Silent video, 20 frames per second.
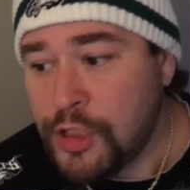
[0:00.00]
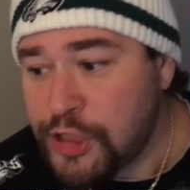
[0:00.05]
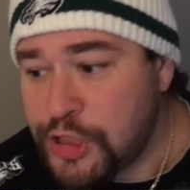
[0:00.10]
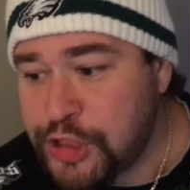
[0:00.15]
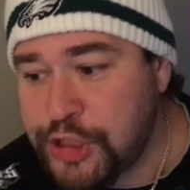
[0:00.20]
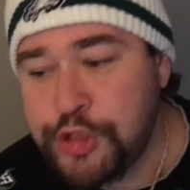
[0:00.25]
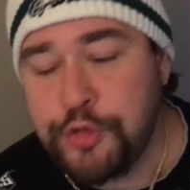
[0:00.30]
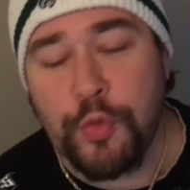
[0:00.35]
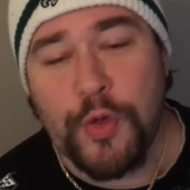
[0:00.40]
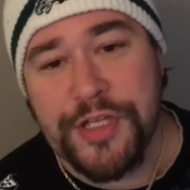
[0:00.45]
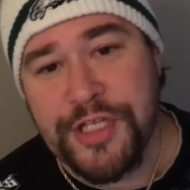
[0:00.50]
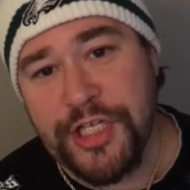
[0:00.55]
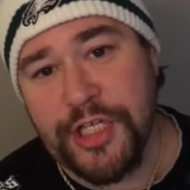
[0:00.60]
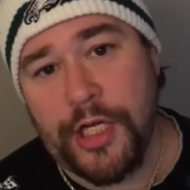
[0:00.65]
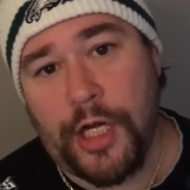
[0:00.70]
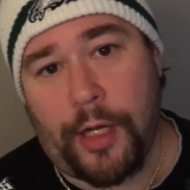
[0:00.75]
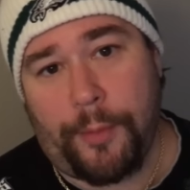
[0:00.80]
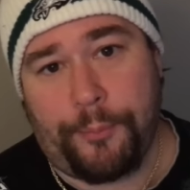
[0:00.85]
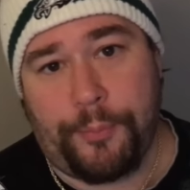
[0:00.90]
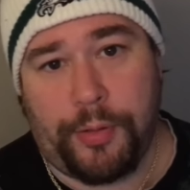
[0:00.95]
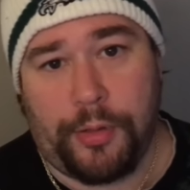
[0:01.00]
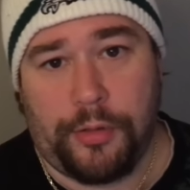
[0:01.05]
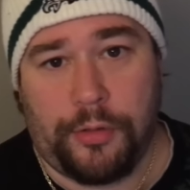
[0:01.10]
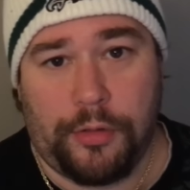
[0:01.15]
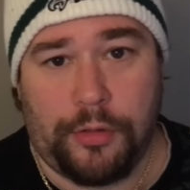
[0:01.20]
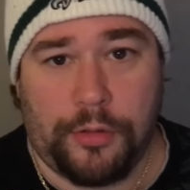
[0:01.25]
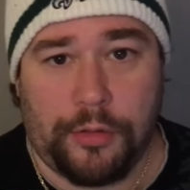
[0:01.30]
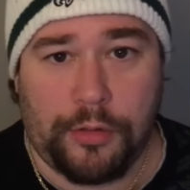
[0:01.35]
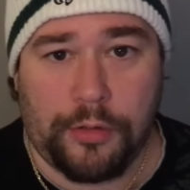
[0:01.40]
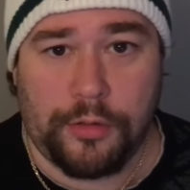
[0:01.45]
Switch it up.
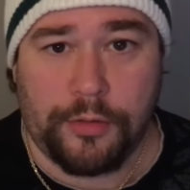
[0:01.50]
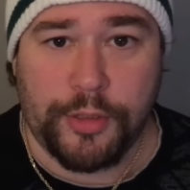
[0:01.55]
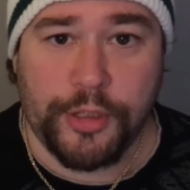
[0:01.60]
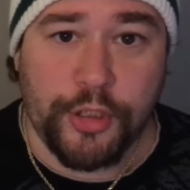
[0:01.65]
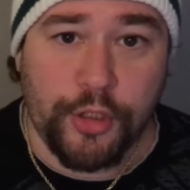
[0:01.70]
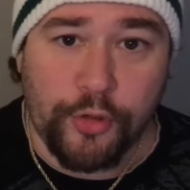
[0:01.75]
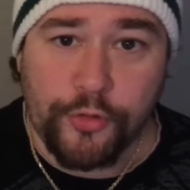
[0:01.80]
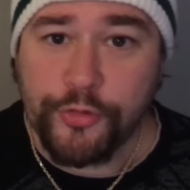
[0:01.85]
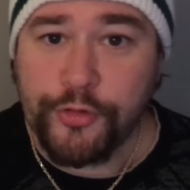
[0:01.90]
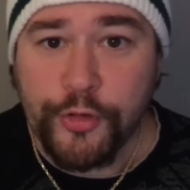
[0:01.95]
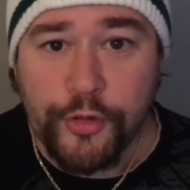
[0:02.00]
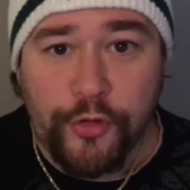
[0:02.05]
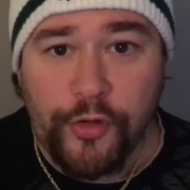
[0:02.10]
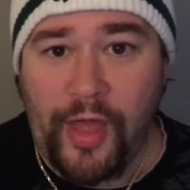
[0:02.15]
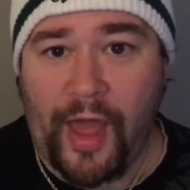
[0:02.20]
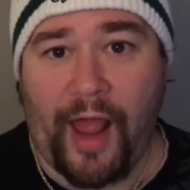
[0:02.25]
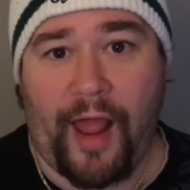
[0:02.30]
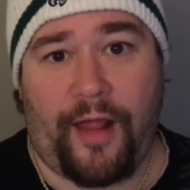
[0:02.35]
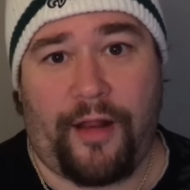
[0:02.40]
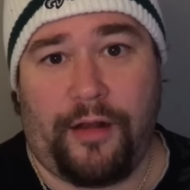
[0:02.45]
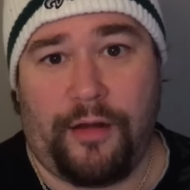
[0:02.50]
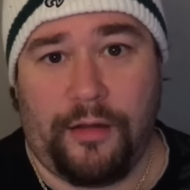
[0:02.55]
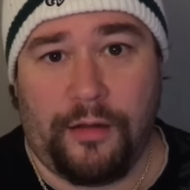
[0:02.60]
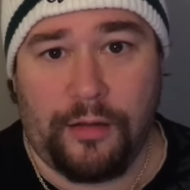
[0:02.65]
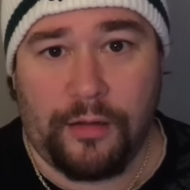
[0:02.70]
You don't do that.